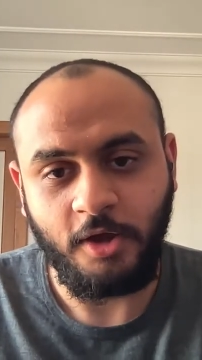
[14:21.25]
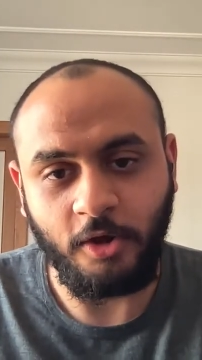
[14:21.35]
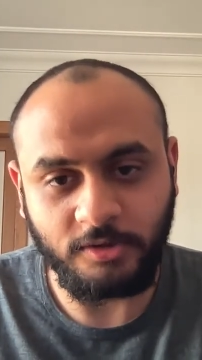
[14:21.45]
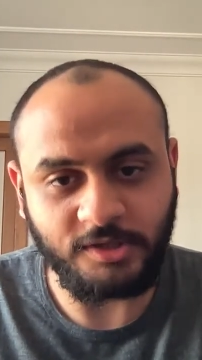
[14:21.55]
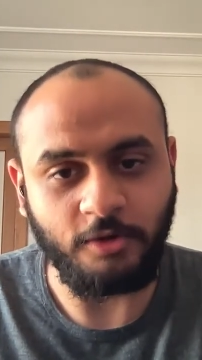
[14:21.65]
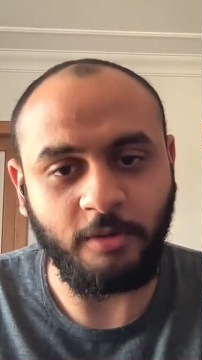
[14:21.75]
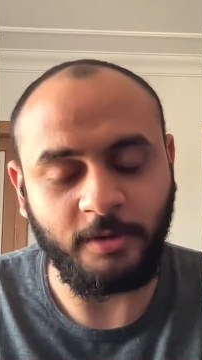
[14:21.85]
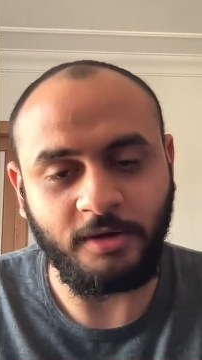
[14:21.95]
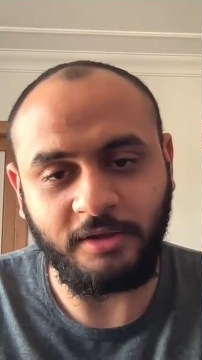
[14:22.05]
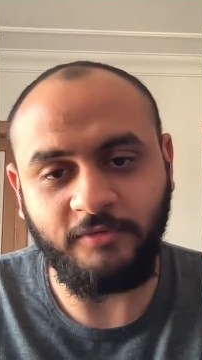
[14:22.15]
Also, I'm
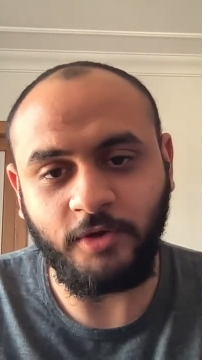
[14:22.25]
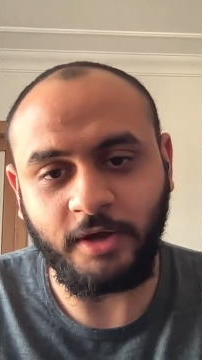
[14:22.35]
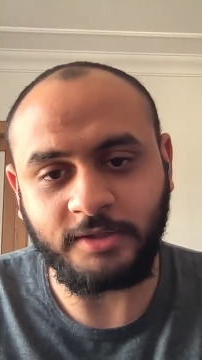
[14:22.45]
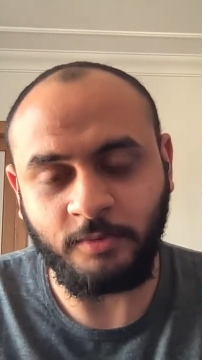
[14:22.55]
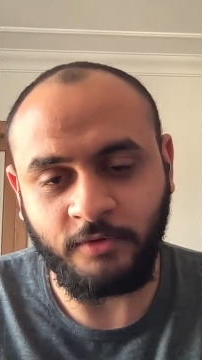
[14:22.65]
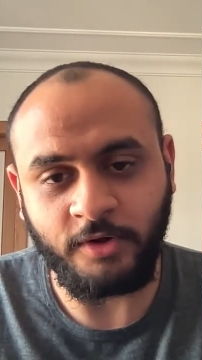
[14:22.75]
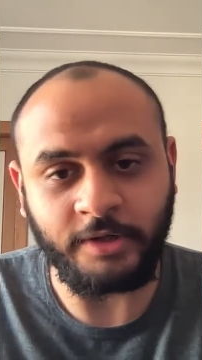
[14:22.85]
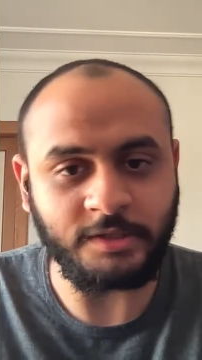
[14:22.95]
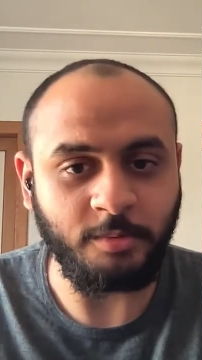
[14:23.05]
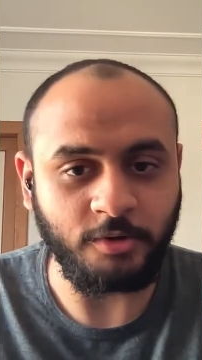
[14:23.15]
gonna leave you guys with a very
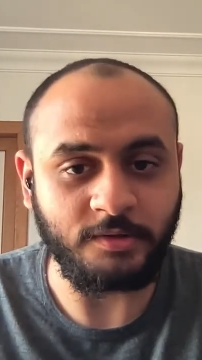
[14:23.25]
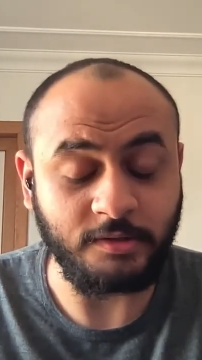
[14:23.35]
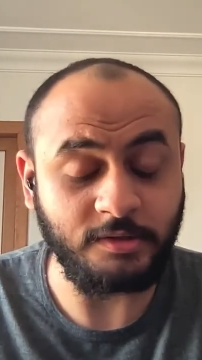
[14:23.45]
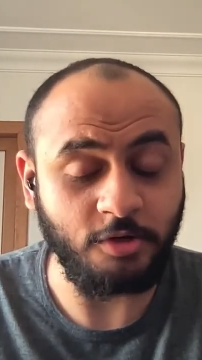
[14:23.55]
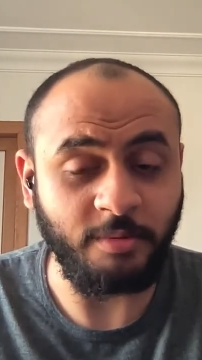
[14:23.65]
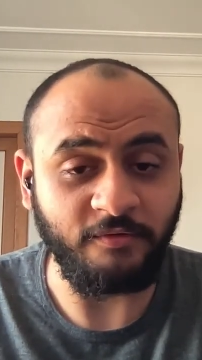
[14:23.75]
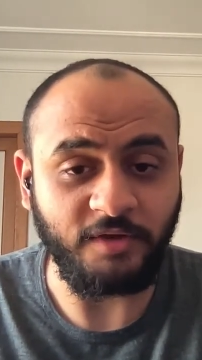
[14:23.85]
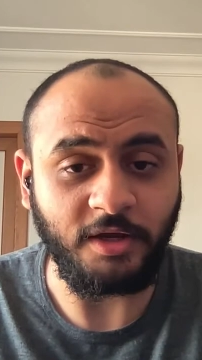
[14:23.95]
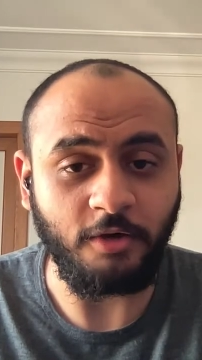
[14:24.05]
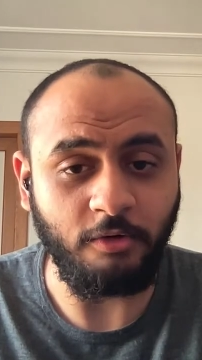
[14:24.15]
disturbing
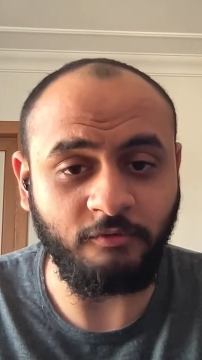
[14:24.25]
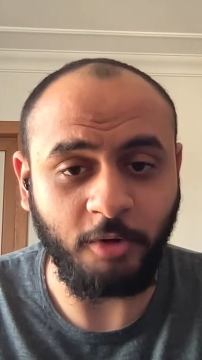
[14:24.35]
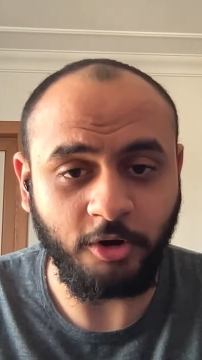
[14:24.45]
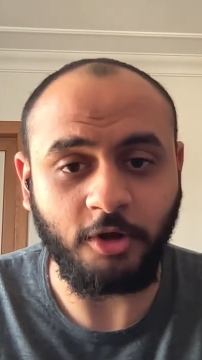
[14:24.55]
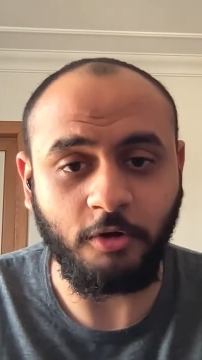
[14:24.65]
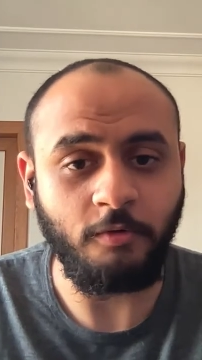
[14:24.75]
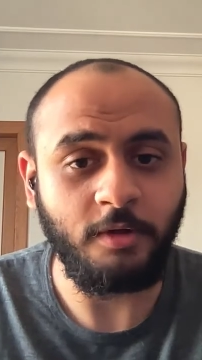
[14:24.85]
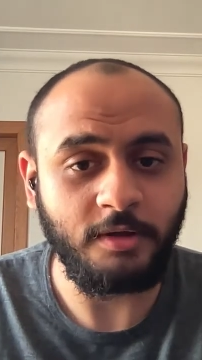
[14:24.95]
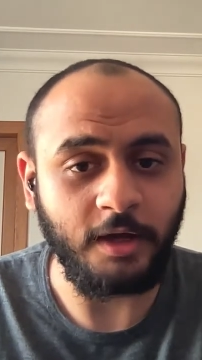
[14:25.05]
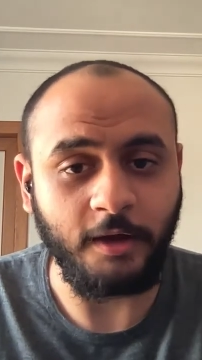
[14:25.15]
video of Marco,
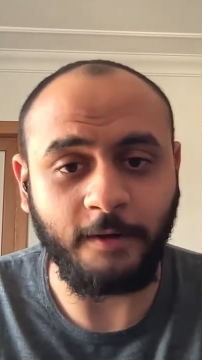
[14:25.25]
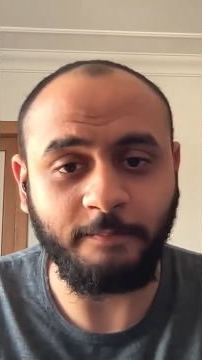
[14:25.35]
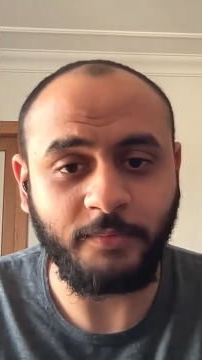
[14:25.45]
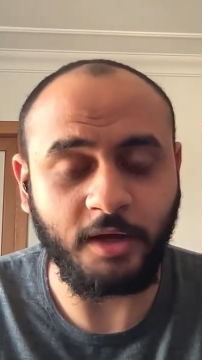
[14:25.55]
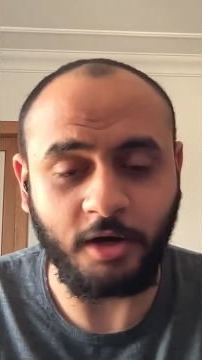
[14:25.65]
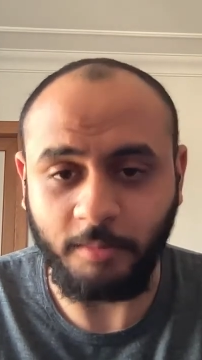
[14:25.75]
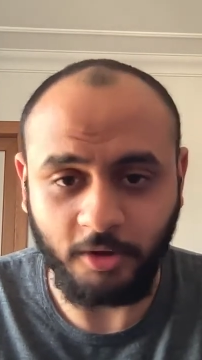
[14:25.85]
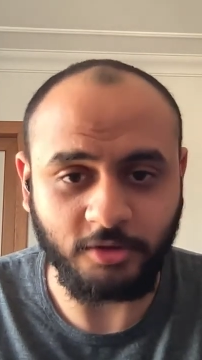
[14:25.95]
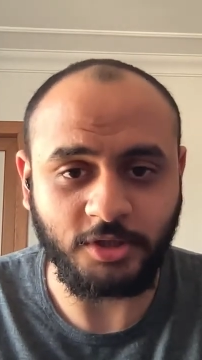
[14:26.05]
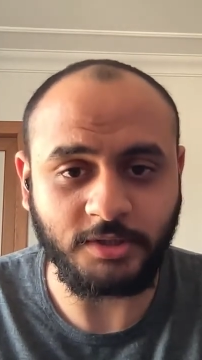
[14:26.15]
and I
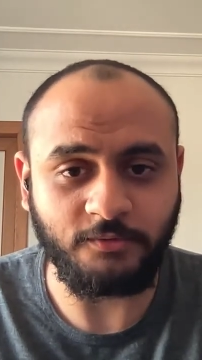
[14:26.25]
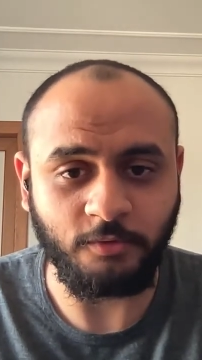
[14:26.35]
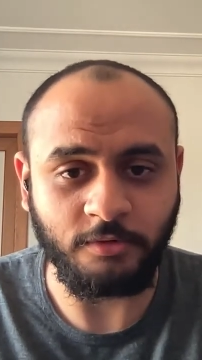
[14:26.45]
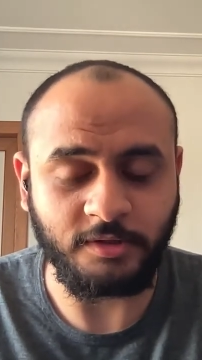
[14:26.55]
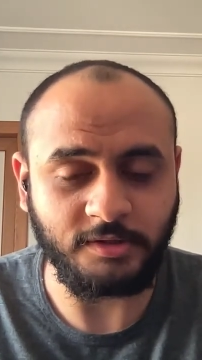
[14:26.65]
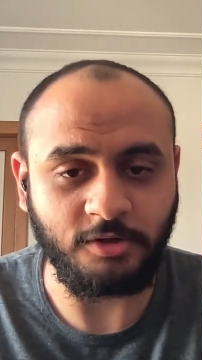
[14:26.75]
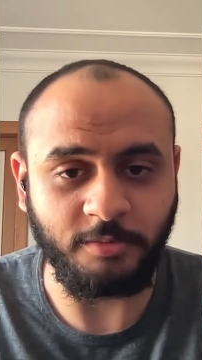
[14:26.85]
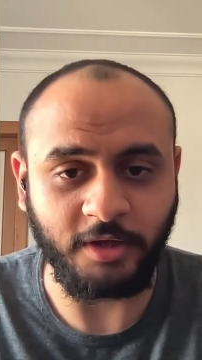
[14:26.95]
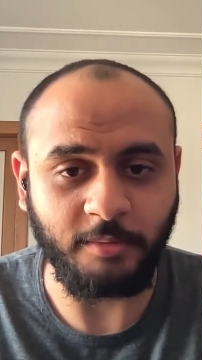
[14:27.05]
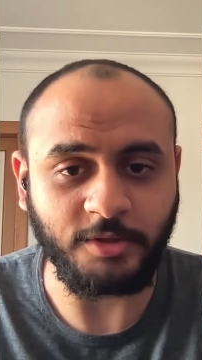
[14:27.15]
apologize for the
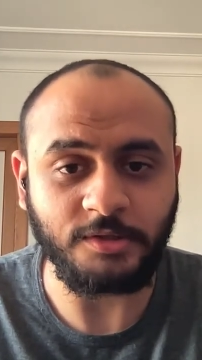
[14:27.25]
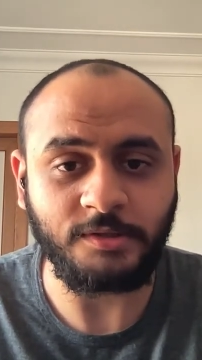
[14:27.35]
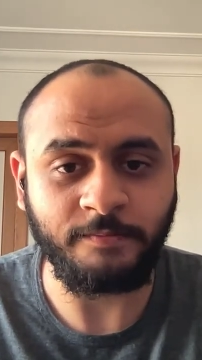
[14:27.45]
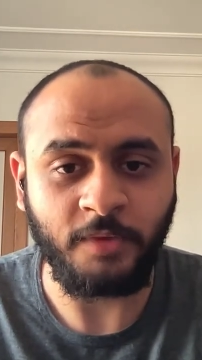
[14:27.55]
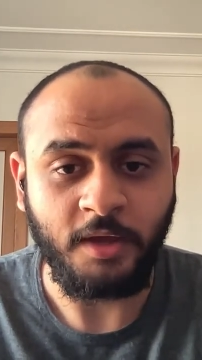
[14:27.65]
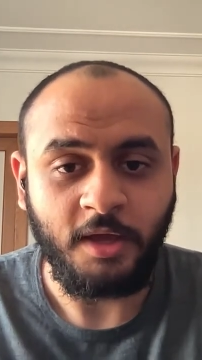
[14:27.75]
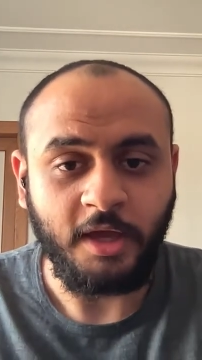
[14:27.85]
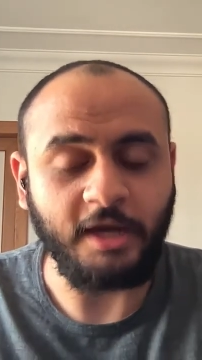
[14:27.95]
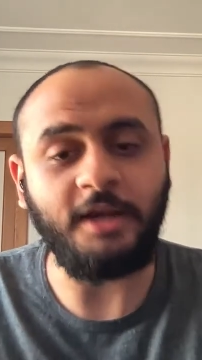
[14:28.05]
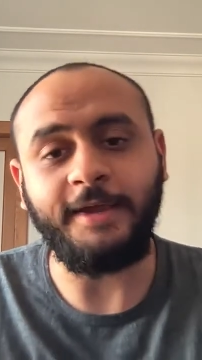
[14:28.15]
disturbing images.
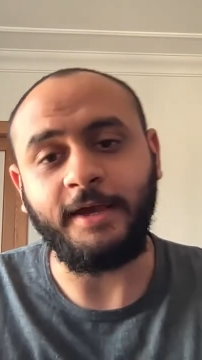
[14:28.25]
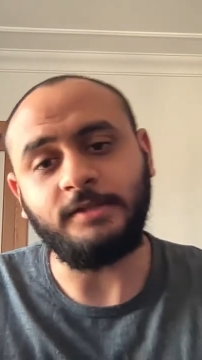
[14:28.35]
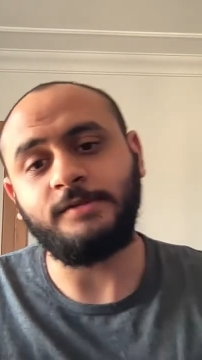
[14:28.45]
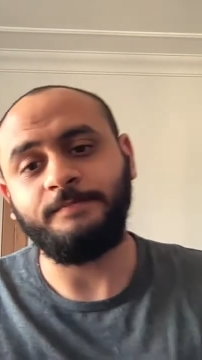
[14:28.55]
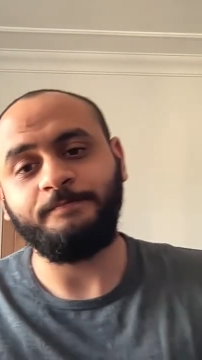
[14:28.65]
In any case,